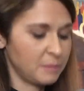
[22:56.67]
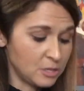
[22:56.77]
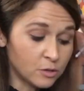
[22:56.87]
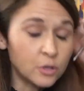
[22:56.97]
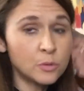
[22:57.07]
but
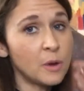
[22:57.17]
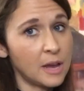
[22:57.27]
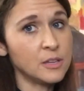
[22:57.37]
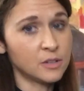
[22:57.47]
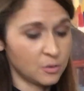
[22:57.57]
you can
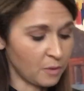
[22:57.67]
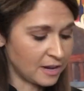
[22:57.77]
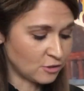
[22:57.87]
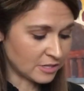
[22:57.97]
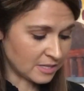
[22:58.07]

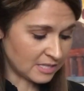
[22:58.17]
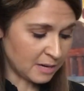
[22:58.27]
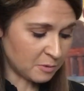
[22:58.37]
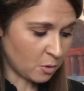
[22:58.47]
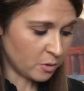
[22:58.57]
write just the
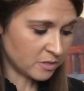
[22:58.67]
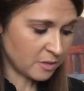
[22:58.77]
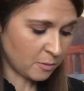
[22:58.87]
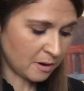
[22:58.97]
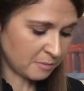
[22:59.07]
same chords
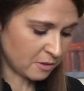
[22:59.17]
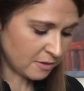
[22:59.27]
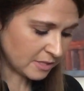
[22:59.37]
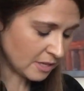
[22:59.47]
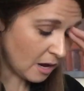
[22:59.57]
that were up there
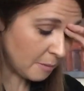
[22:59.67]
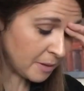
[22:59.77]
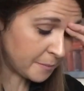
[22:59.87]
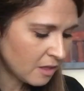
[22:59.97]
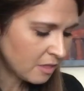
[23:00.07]
at the top.